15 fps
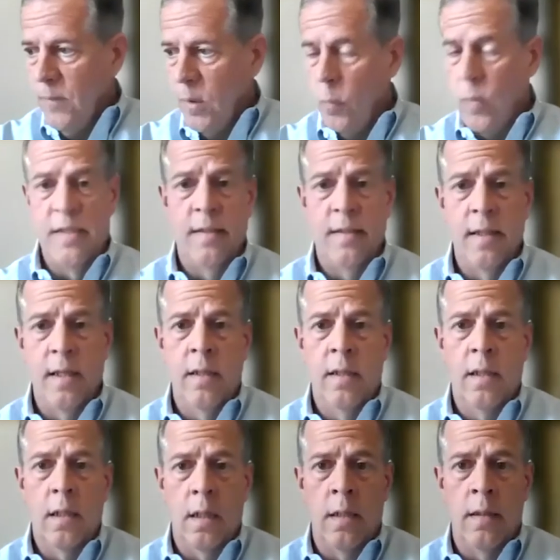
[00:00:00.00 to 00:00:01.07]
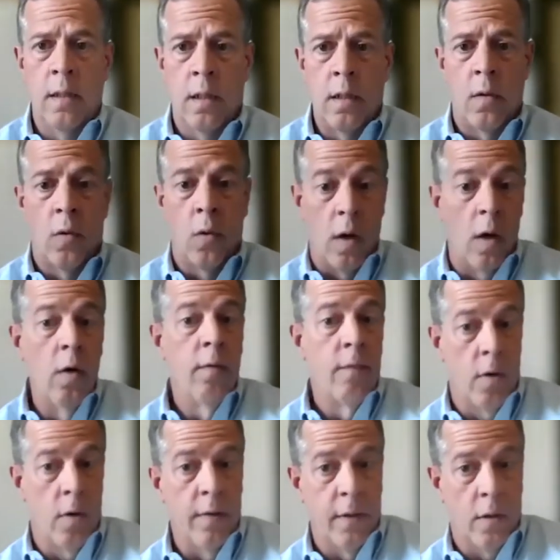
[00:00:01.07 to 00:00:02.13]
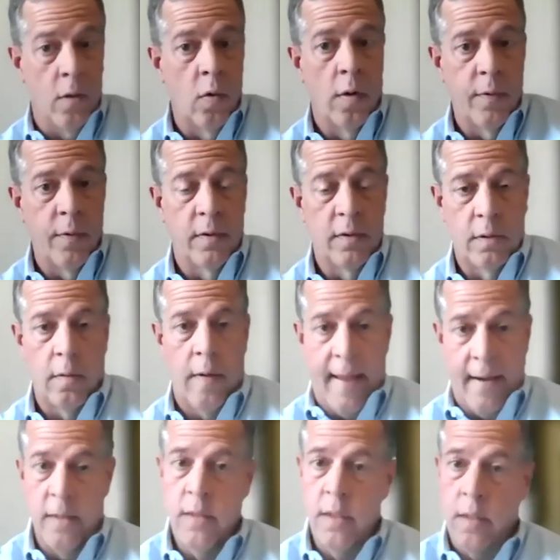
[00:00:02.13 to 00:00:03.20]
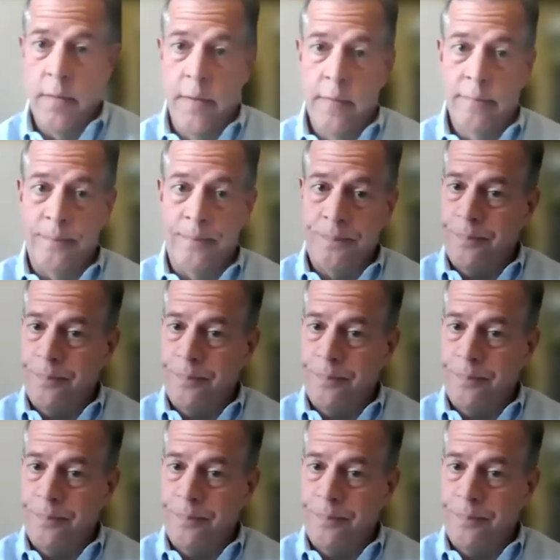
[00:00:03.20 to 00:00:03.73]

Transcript: we sit in the overall in the corporate strategy group,